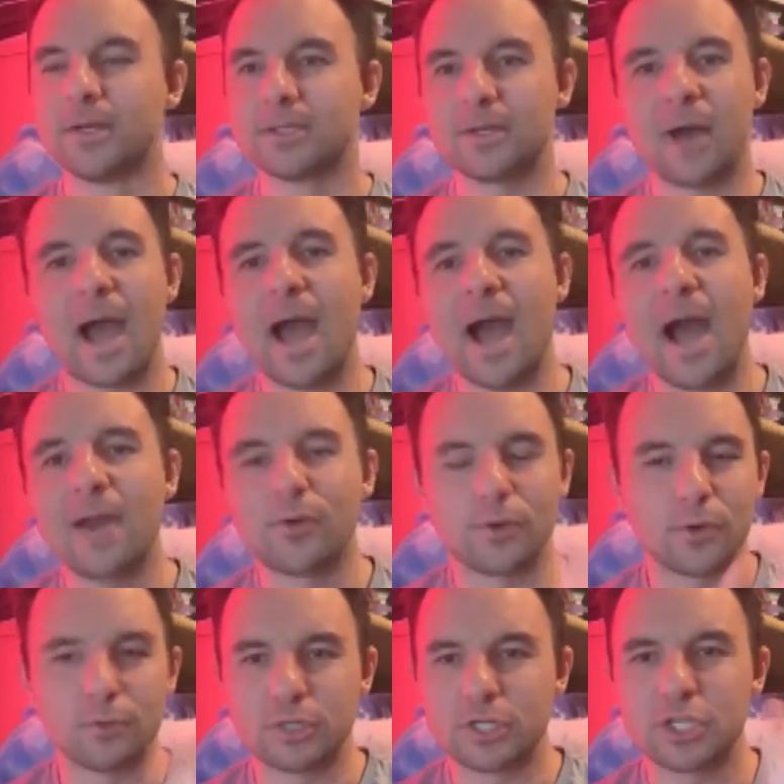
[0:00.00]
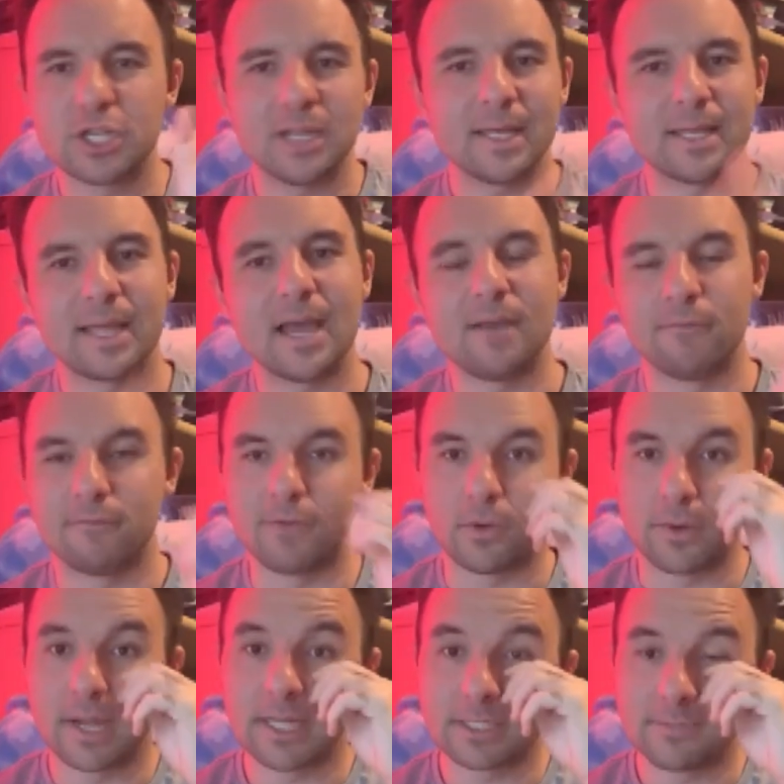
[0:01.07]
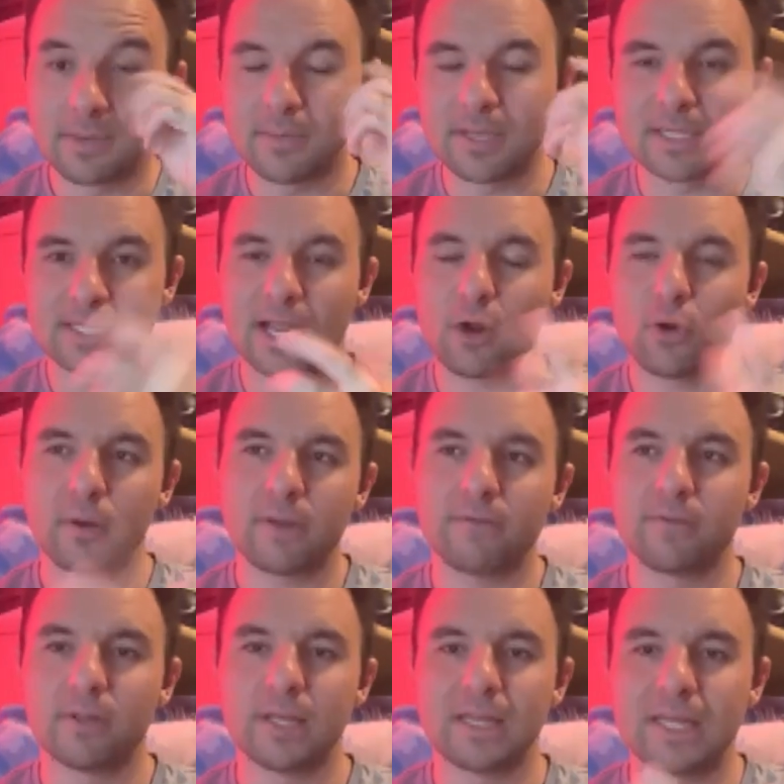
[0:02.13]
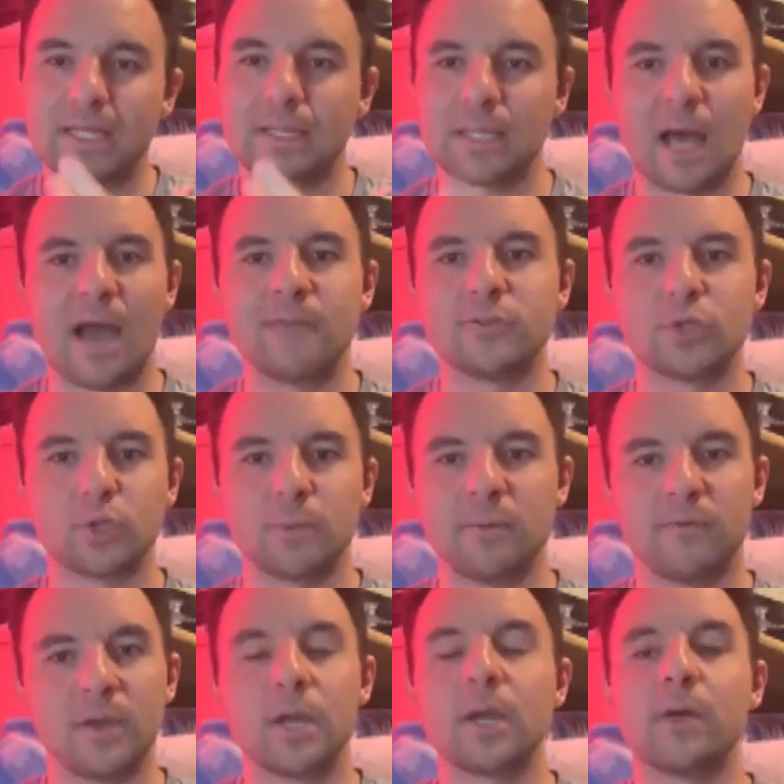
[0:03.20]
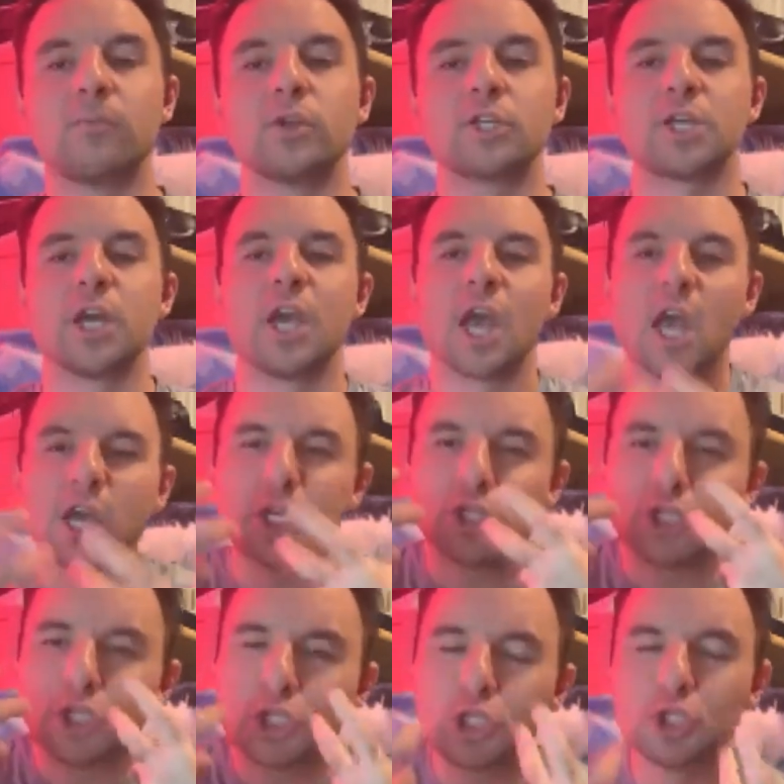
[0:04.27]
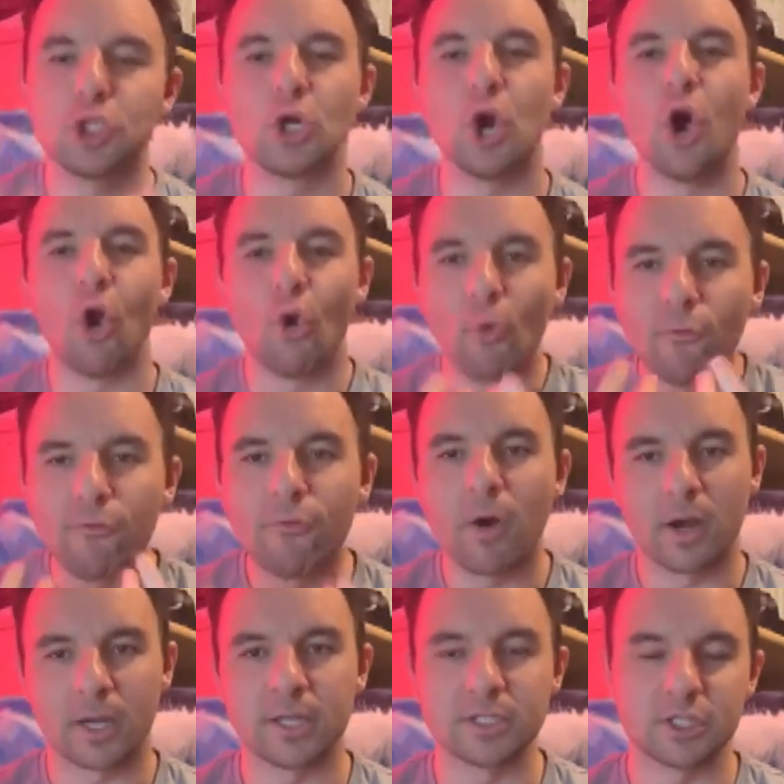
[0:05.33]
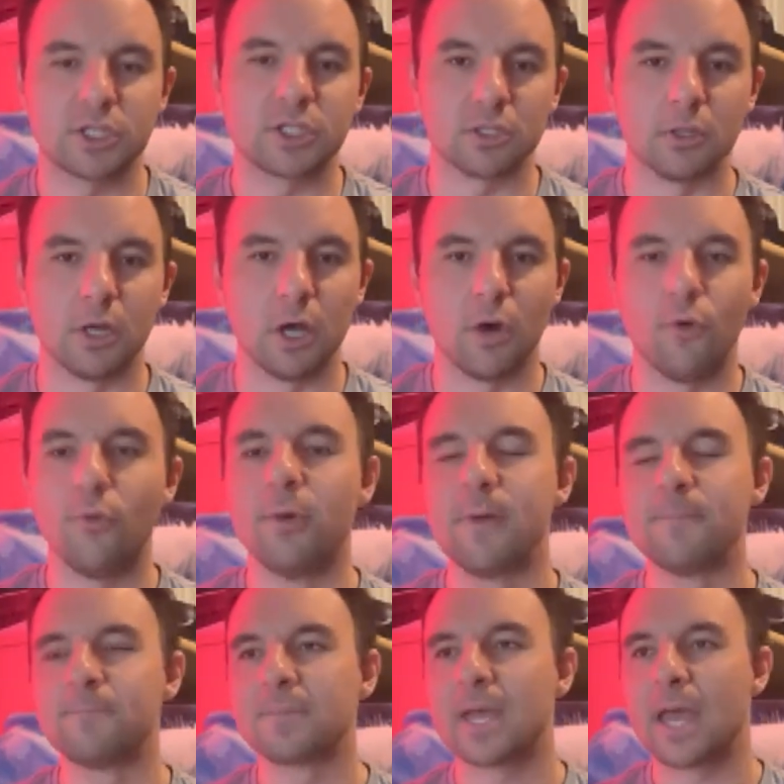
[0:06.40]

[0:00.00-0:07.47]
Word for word: So I, I don't know. Just shit like that infuriates me because I already feel like the live stream event coverage is so fucking slow.